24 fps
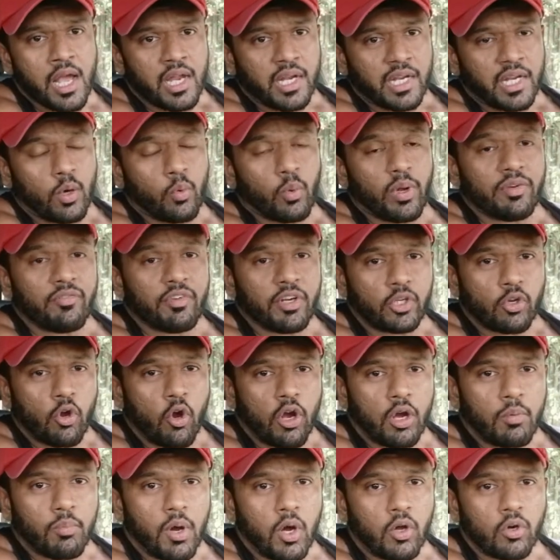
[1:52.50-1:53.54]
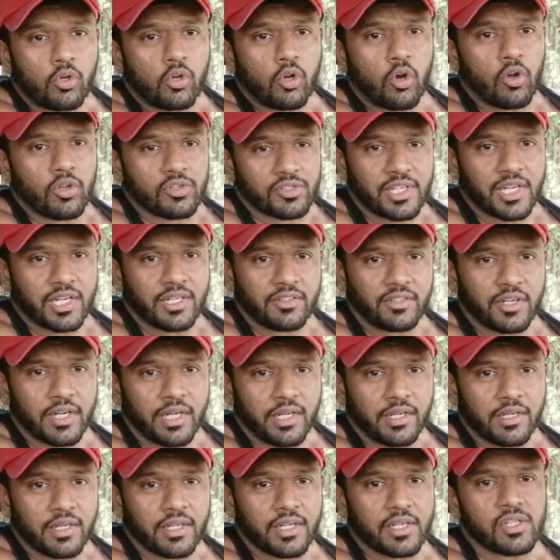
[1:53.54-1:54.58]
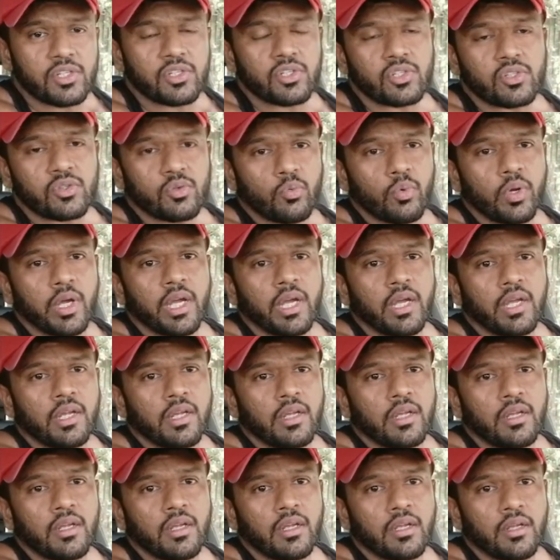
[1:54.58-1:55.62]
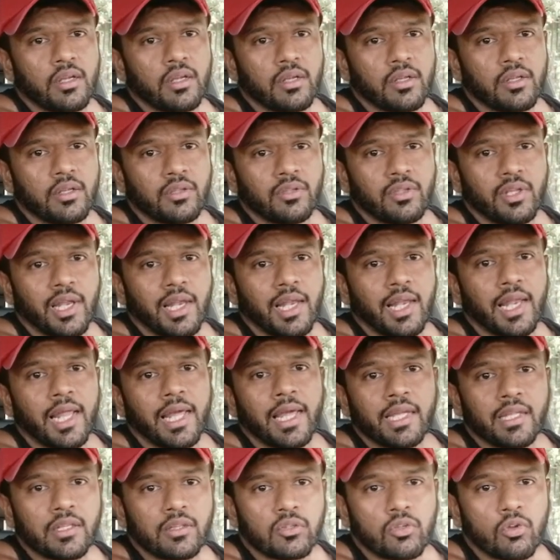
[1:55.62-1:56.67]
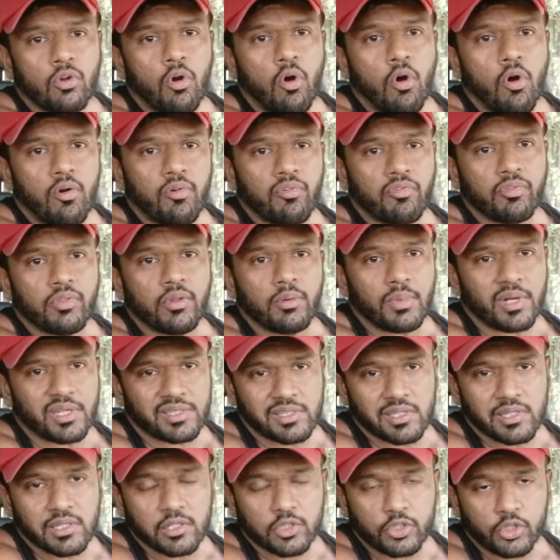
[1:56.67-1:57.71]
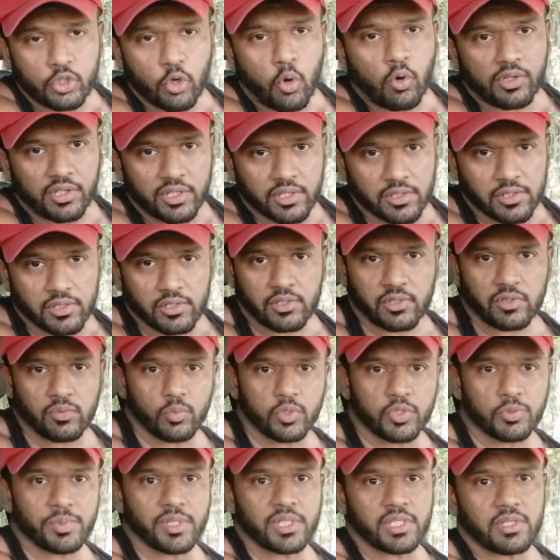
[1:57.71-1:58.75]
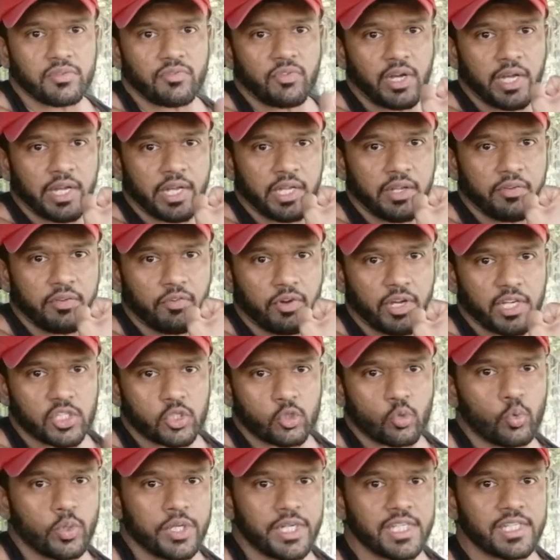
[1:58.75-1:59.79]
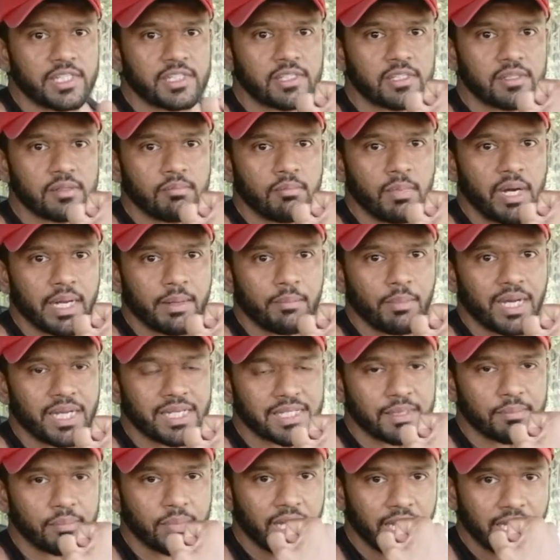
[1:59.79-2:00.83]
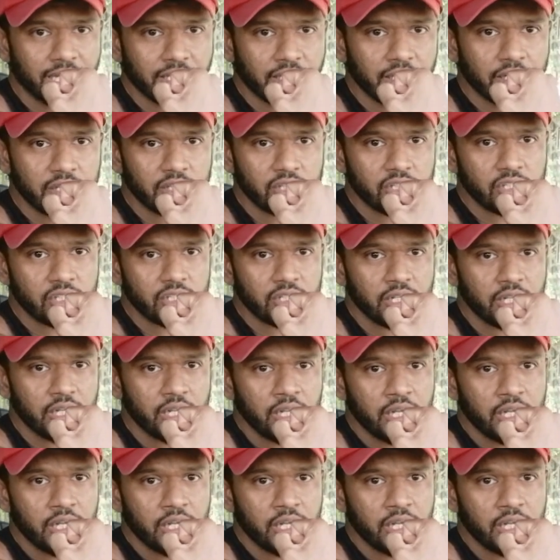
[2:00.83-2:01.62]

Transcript: Now, when we talk about concentric, is where the length of the muscle shortens, which means if I squeeze my bicep like this